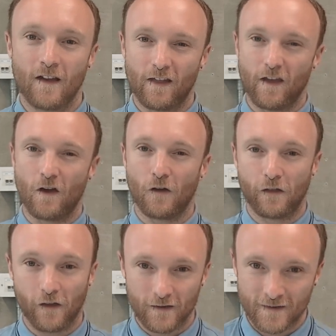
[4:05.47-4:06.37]
The
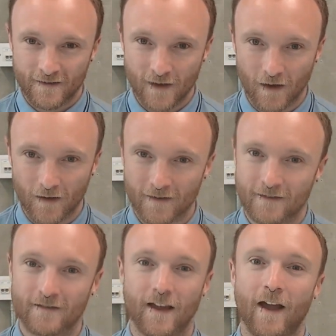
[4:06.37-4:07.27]
earth
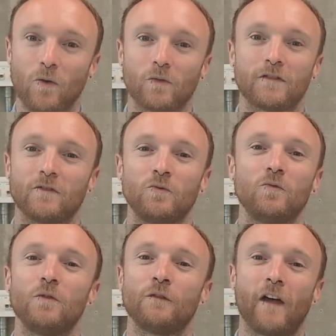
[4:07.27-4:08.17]
sucks out
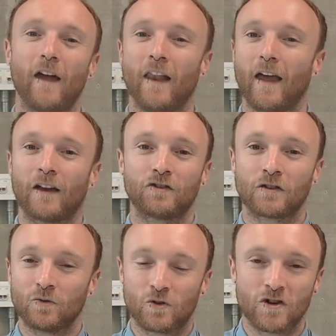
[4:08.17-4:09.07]
all of that
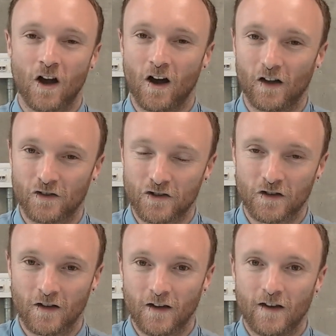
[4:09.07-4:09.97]
electrical
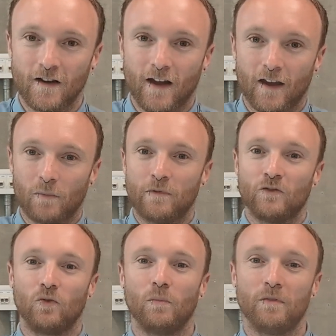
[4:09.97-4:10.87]
charge and
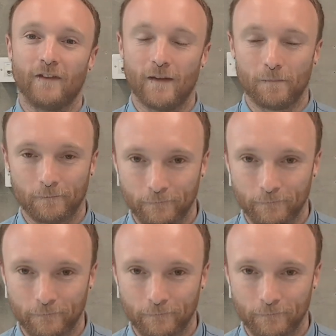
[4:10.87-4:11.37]
absorbs it.